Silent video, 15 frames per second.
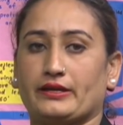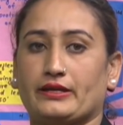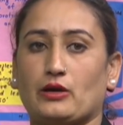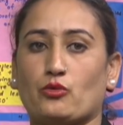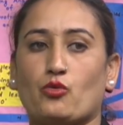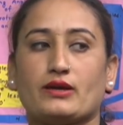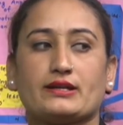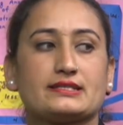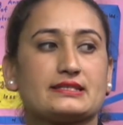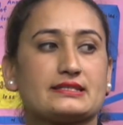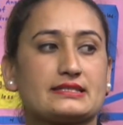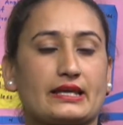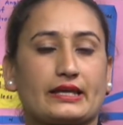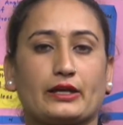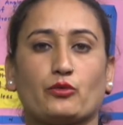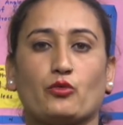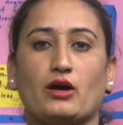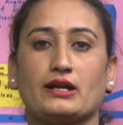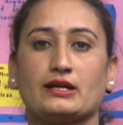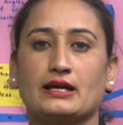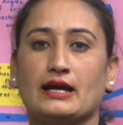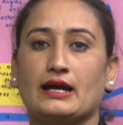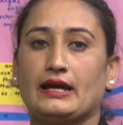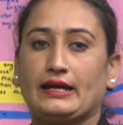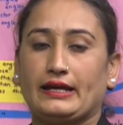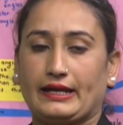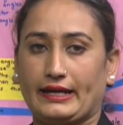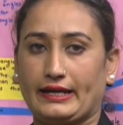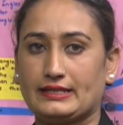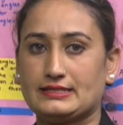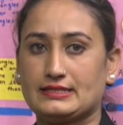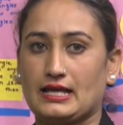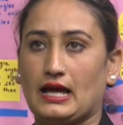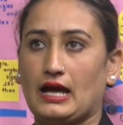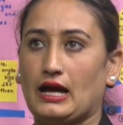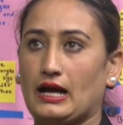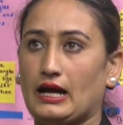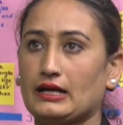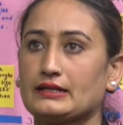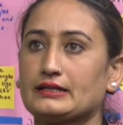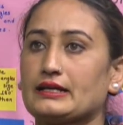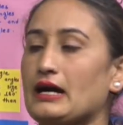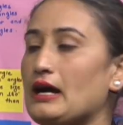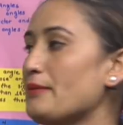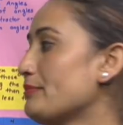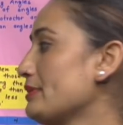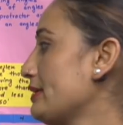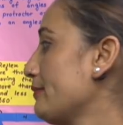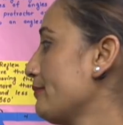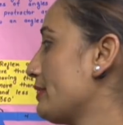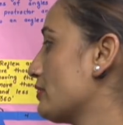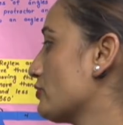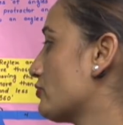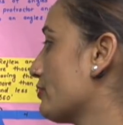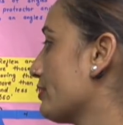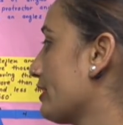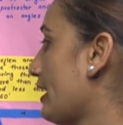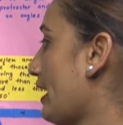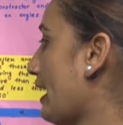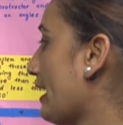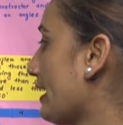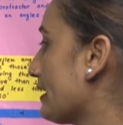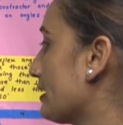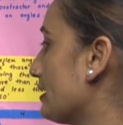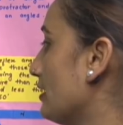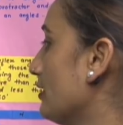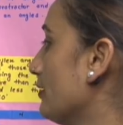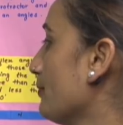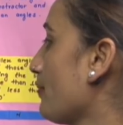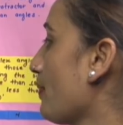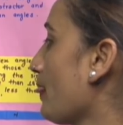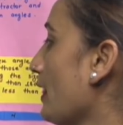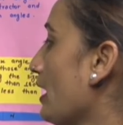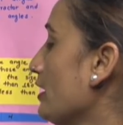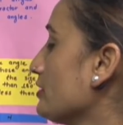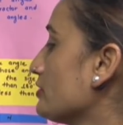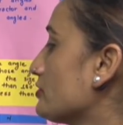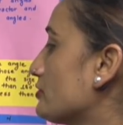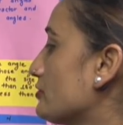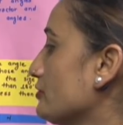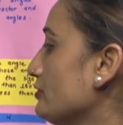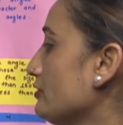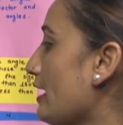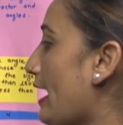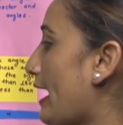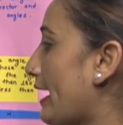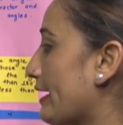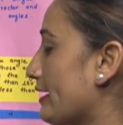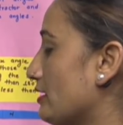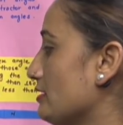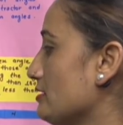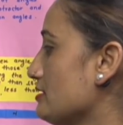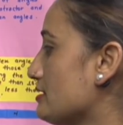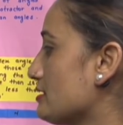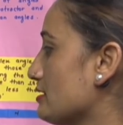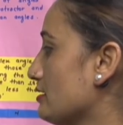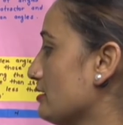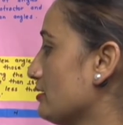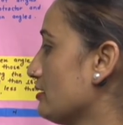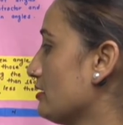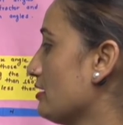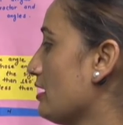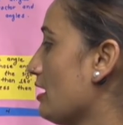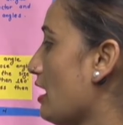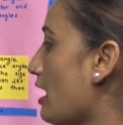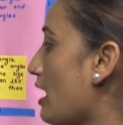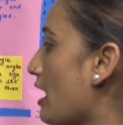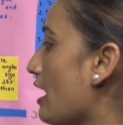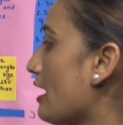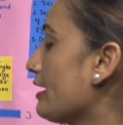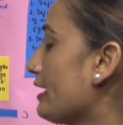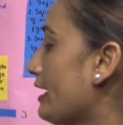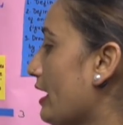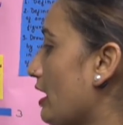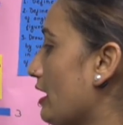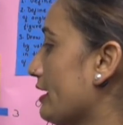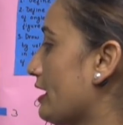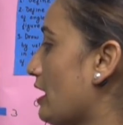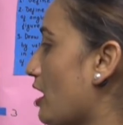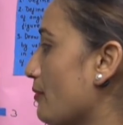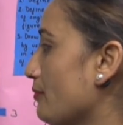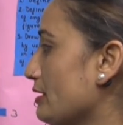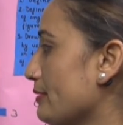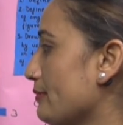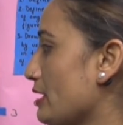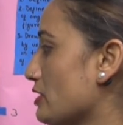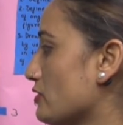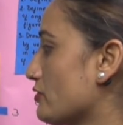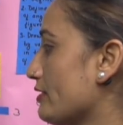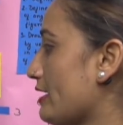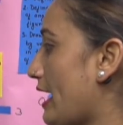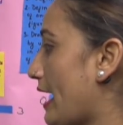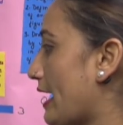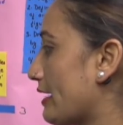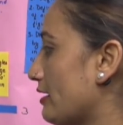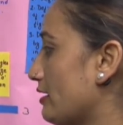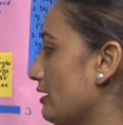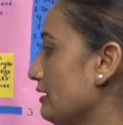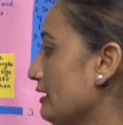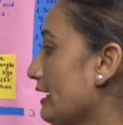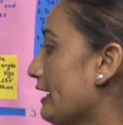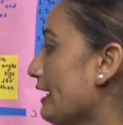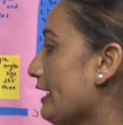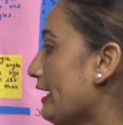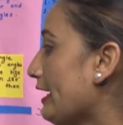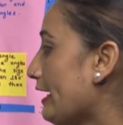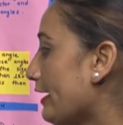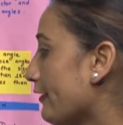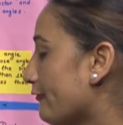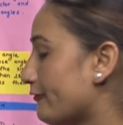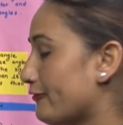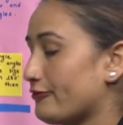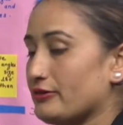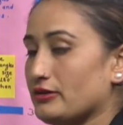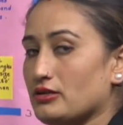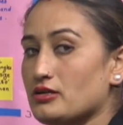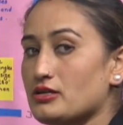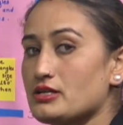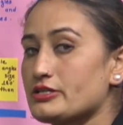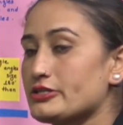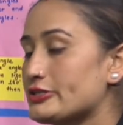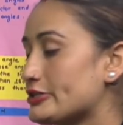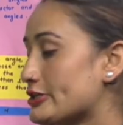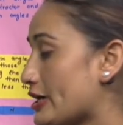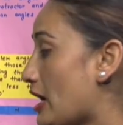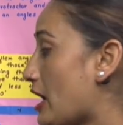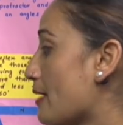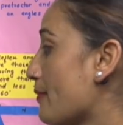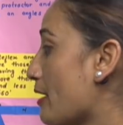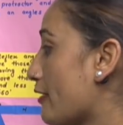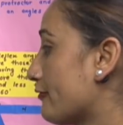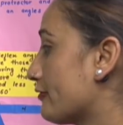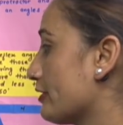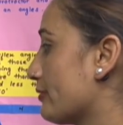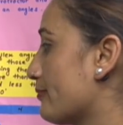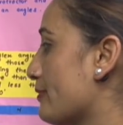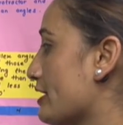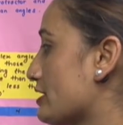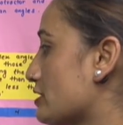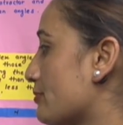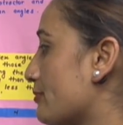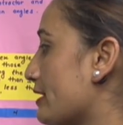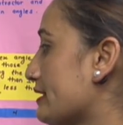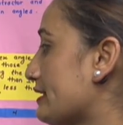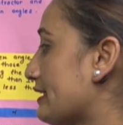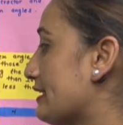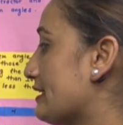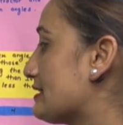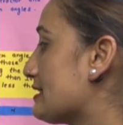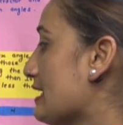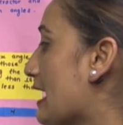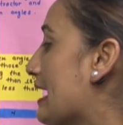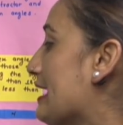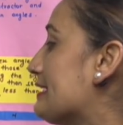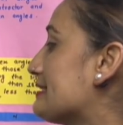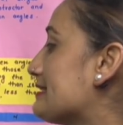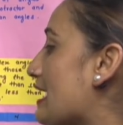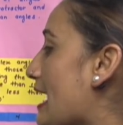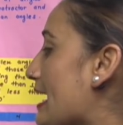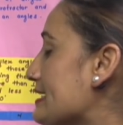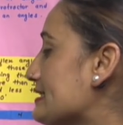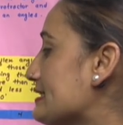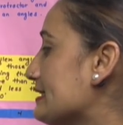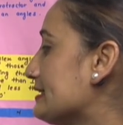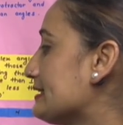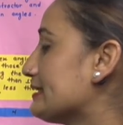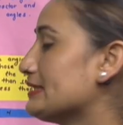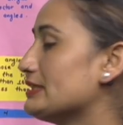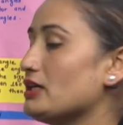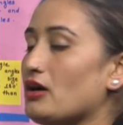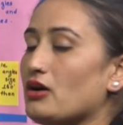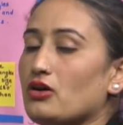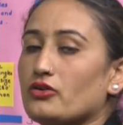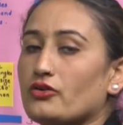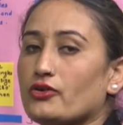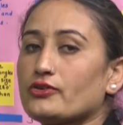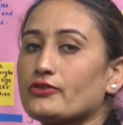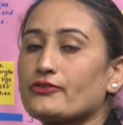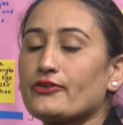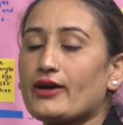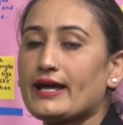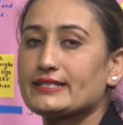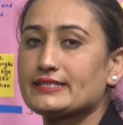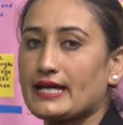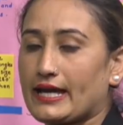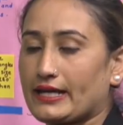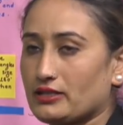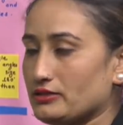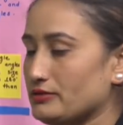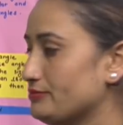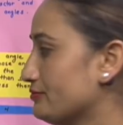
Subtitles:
Now what is the second one? It's a complementary angle. Two angles are called complementary angle if sum of their measurement is 90 degree or a right angle.